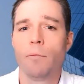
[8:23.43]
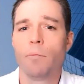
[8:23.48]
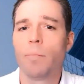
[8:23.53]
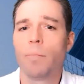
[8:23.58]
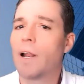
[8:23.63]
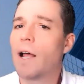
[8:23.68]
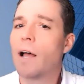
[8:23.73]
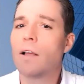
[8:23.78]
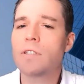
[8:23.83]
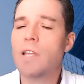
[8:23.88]

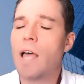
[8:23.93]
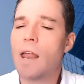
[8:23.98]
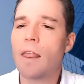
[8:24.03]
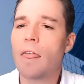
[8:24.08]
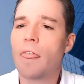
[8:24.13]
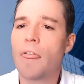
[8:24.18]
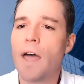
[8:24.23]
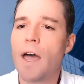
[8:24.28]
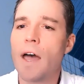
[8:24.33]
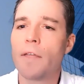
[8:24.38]
But outside
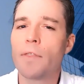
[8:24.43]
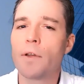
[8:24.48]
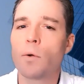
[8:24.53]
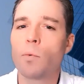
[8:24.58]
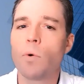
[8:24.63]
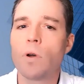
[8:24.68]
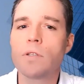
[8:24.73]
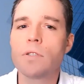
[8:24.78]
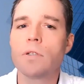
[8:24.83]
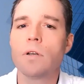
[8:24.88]
of that, there
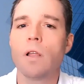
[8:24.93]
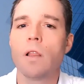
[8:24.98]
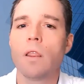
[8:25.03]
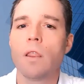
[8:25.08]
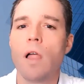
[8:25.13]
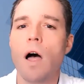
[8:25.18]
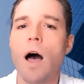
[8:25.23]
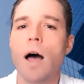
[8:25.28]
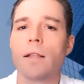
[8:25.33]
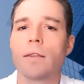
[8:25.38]
wasn't a
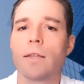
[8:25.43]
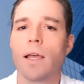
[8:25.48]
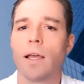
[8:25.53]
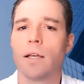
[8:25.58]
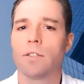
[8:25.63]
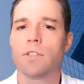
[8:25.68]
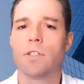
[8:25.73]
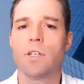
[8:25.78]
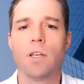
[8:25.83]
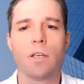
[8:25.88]
lot
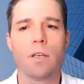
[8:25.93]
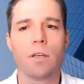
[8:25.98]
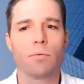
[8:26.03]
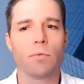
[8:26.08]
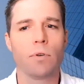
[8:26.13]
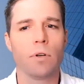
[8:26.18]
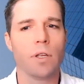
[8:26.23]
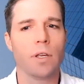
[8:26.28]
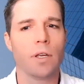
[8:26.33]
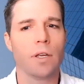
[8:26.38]
that she
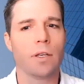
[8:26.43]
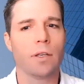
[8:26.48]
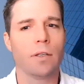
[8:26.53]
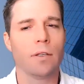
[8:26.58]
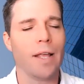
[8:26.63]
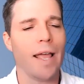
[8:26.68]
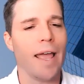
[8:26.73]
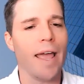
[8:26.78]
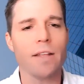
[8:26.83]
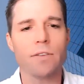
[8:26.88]
could really
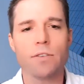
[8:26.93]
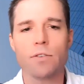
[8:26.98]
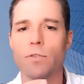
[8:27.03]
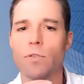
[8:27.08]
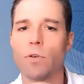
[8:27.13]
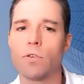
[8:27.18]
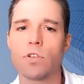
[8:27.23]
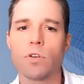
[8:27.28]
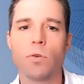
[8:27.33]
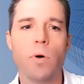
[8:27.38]
answer
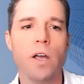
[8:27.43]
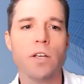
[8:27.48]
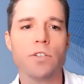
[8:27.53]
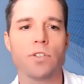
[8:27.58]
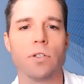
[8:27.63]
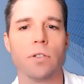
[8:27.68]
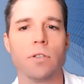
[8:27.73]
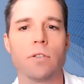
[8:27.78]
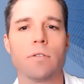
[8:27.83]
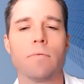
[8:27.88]
those
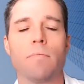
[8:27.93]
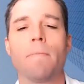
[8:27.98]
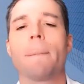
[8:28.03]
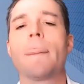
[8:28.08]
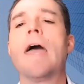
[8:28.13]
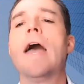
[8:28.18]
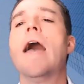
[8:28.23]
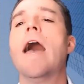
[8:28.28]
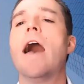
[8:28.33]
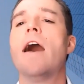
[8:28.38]
questions.
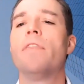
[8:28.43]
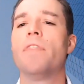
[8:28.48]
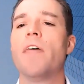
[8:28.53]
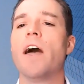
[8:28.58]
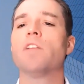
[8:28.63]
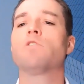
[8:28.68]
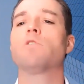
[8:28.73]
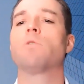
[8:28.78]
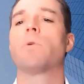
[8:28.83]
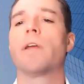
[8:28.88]
And
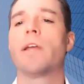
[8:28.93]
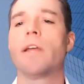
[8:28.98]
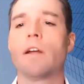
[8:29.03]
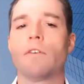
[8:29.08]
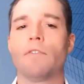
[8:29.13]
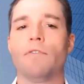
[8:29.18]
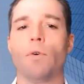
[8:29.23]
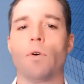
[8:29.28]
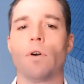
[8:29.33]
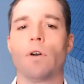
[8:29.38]
that's what we're
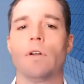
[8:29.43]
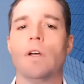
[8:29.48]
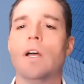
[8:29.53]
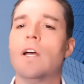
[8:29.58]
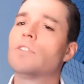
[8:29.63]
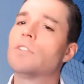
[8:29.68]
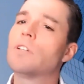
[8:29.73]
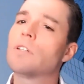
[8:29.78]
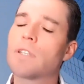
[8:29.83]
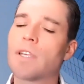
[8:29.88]
here for.
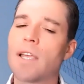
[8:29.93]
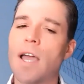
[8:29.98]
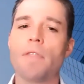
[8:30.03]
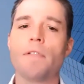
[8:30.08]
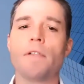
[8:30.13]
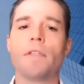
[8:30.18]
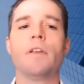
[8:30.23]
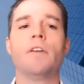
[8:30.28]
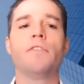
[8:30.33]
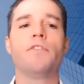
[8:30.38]
Just
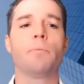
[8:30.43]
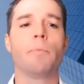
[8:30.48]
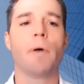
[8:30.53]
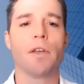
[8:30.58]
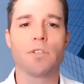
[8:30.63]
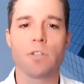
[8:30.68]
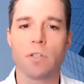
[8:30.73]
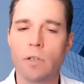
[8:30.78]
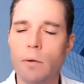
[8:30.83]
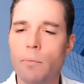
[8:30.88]
gather that
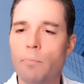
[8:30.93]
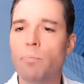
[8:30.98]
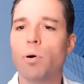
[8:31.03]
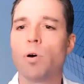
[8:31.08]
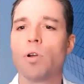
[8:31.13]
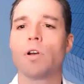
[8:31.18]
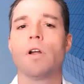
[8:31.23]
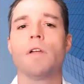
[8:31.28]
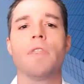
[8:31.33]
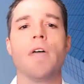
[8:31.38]
information,
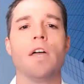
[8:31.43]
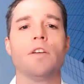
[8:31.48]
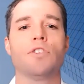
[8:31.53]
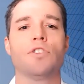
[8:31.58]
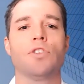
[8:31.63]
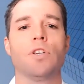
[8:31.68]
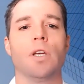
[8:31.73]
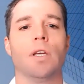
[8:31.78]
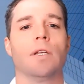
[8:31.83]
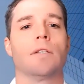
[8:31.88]
put it on that
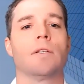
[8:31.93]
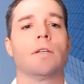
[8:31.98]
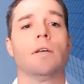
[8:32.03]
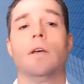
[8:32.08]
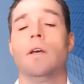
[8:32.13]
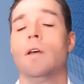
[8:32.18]
sheet.